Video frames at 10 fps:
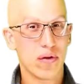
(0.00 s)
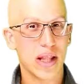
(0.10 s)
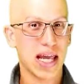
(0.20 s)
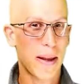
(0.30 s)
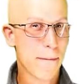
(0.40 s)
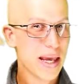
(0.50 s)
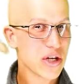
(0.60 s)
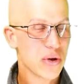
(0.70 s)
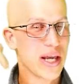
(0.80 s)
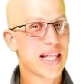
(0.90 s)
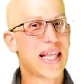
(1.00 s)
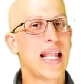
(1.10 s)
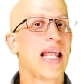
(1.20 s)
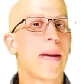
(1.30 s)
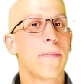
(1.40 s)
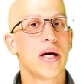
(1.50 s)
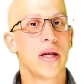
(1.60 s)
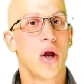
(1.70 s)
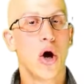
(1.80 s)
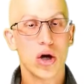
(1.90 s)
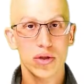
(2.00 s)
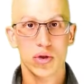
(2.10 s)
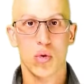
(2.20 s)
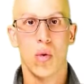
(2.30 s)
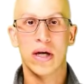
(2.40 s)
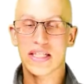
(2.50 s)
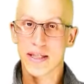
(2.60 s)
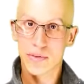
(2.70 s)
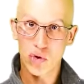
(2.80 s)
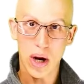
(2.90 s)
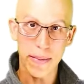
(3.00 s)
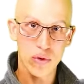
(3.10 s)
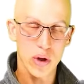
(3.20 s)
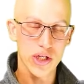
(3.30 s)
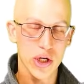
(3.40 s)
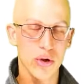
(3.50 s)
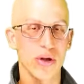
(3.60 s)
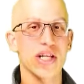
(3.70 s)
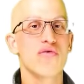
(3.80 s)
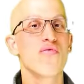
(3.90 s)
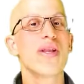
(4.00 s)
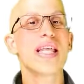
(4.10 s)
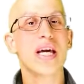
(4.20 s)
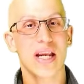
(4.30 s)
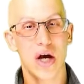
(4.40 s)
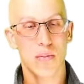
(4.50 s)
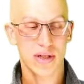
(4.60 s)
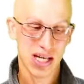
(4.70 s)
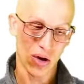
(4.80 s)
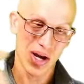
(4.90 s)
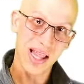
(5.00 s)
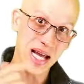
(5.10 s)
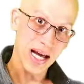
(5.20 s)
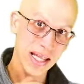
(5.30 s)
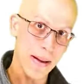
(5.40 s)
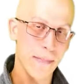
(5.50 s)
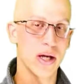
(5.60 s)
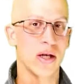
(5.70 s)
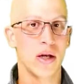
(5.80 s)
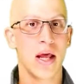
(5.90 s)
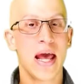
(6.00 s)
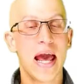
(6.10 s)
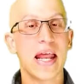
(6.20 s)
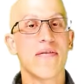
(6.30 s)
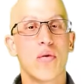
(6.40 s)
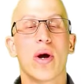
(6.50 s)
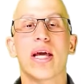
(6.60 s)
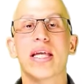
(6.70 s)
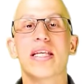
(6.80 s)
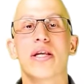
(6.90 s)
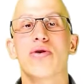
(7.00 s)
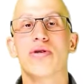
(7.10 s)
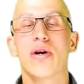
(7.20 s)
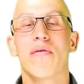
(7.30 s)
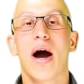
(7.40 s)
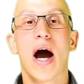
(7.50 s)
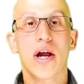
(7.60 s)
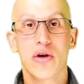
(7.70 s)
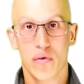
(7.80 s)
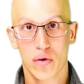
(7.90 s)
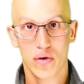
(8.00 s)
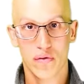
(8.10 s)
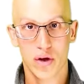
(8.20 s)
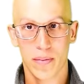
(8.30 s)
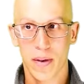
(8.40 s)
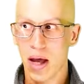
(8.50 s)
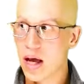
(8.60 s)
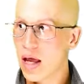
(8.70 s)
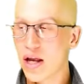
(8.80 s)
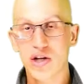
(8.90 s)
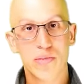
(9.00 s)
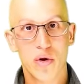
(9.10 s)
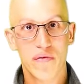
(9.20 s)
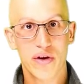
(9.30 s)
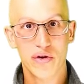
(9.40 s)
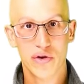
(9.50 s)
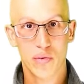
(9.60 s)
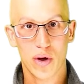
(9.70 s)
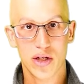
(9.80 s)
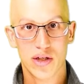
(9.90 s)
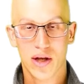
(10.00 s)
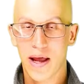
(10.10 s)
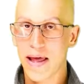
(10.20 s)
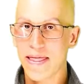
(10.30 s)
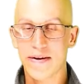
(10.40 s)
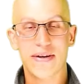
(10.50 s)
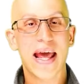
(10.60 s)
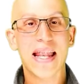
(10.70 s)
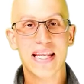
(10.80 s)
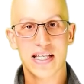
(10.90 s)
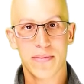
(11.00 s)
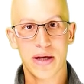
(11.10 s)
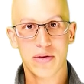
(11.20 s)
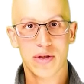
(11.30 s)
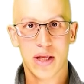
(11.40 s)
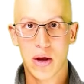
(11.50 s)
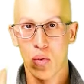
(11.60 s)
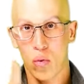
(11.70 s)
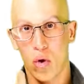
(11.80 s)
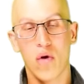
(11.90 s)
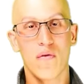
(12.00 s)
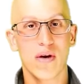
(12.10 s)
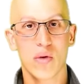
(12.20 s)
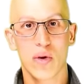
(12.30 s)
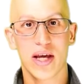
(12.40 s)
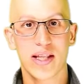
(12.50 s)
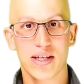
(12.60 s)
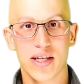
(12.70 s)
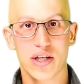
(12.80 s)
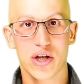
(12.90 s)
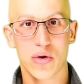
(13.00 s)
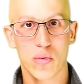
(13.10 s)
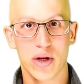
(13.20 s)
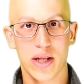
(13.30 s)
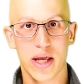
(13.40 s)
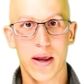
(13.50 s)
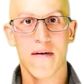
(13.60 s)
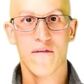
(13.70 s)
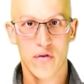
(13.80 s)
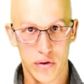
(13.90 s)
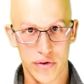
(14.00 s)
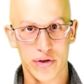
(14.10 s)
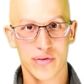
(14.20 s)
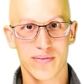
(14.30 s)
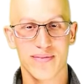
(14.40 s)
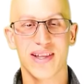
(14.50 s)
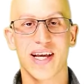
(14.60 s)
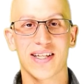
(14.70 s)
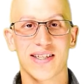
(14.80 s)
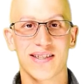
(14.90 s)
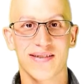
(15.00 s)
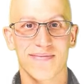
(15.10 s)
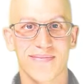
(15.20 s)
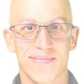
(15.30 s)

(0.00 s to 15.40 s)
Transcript: If you like it, make sure you hit that like button. Also, subscribe to our channel. It's really going to help us out. Click on that button. And if you want to continue yourself on your road to freedom, here's more videos to watch. There's endless amounts. Hopefully, we get to see each other one day very soon. Thanks.